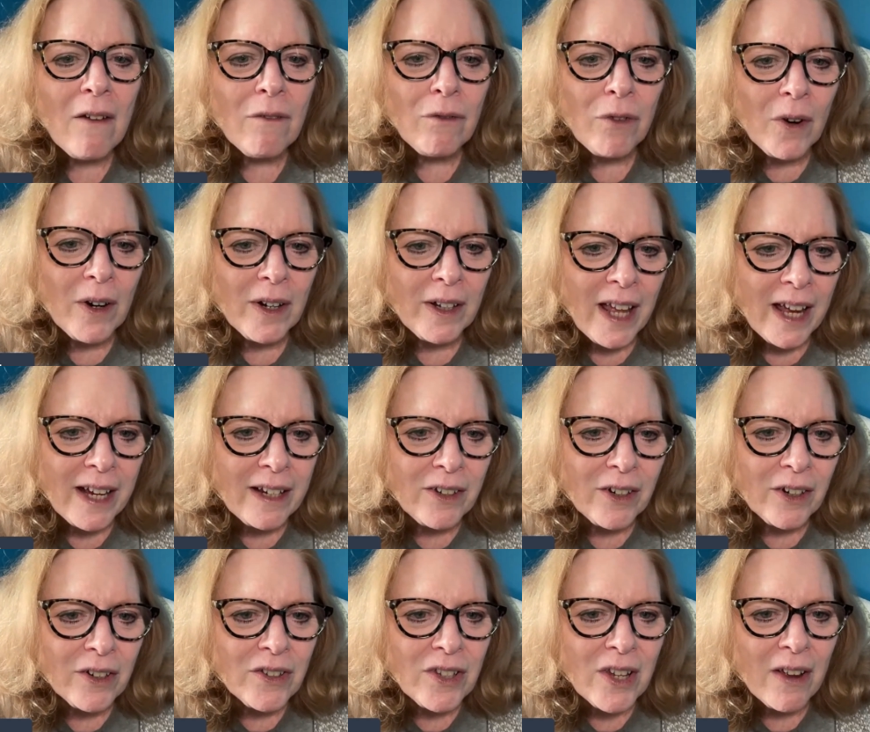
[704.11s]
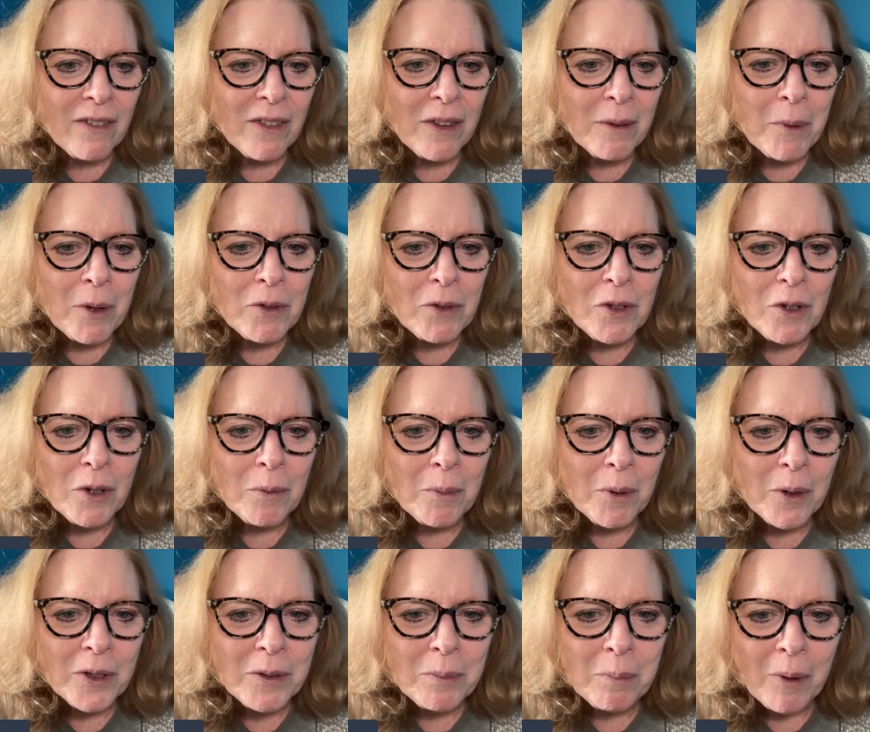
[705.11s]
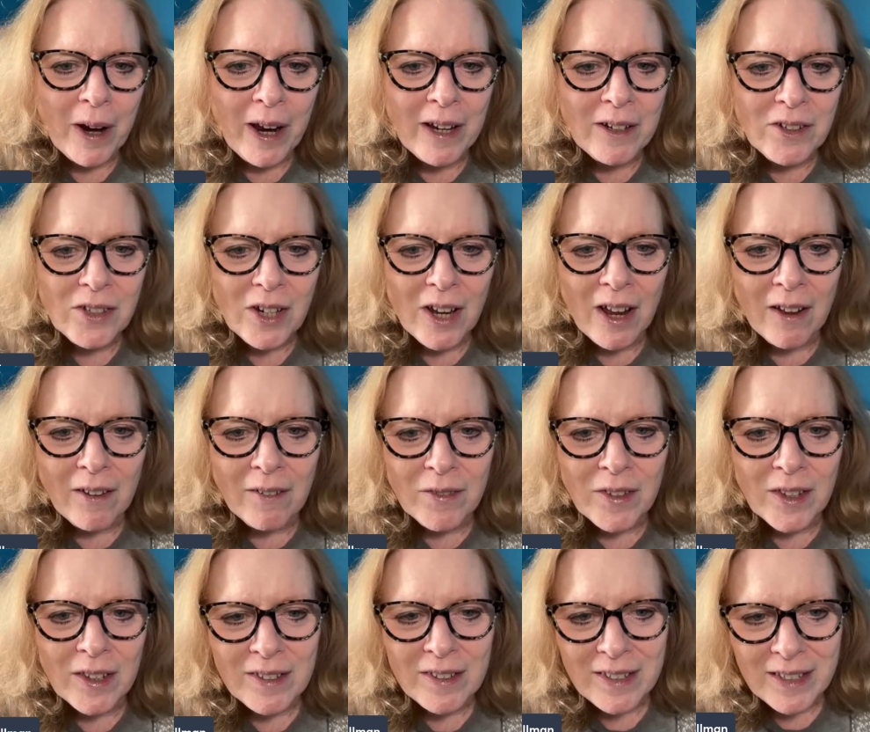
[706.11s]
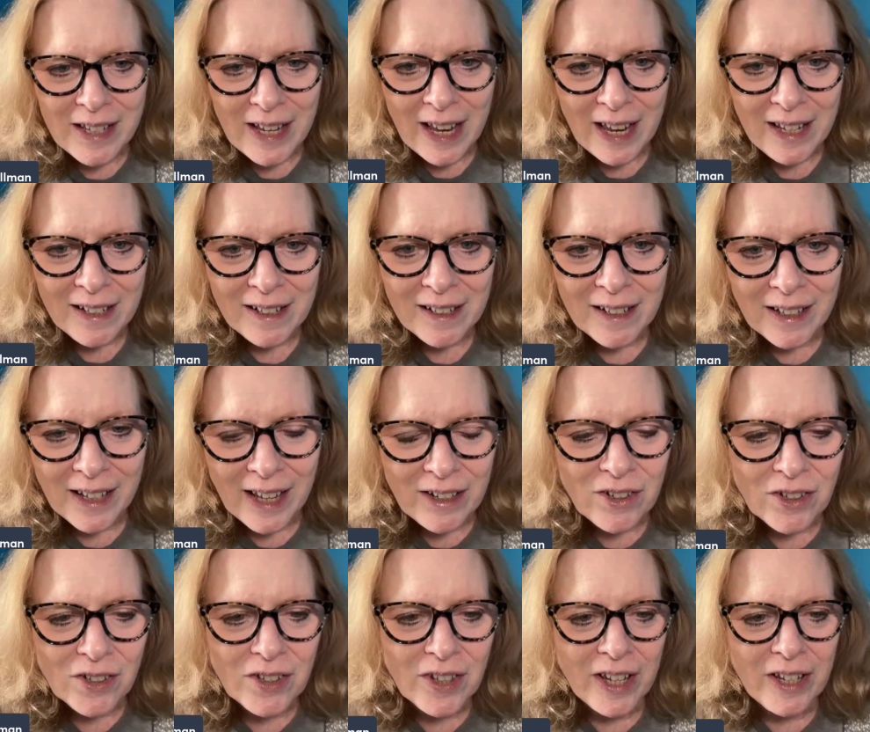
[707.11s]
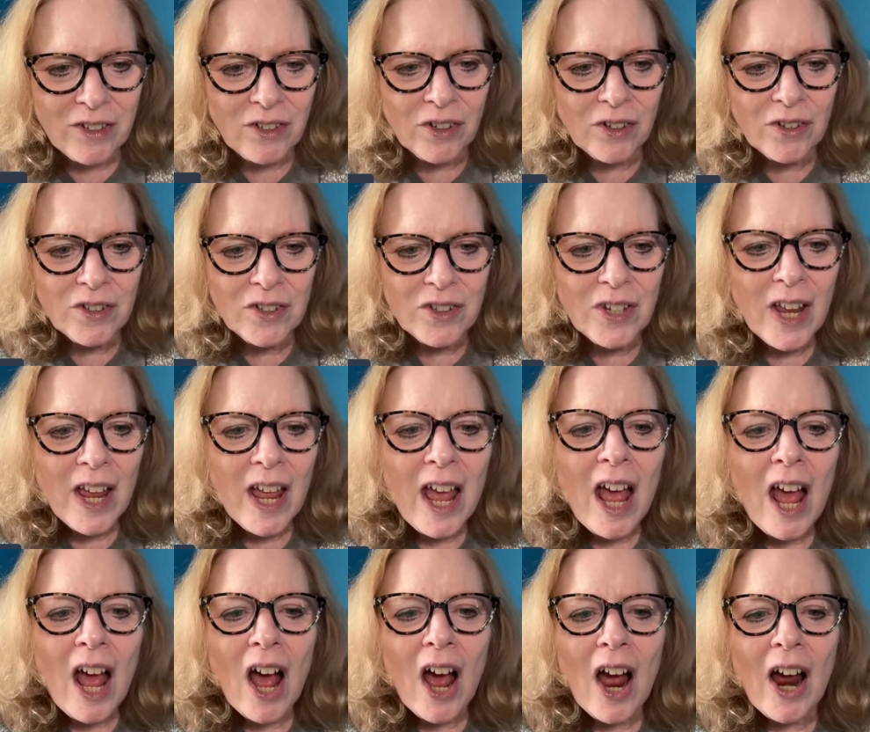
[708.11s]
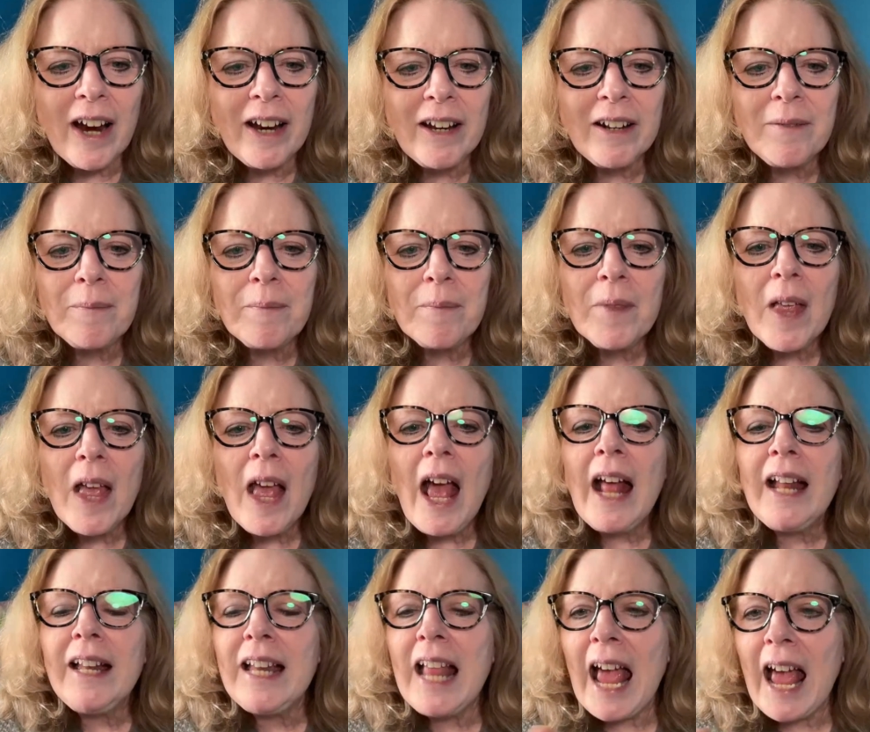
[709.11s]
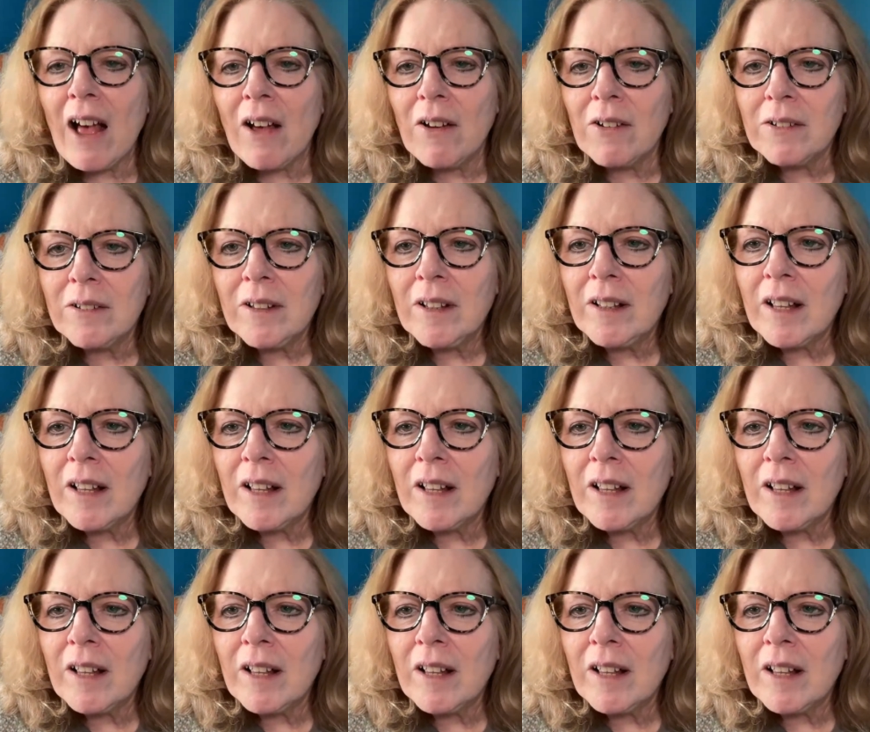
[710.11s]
for electors of the most numerous branch of the state legislatures. All right. Now,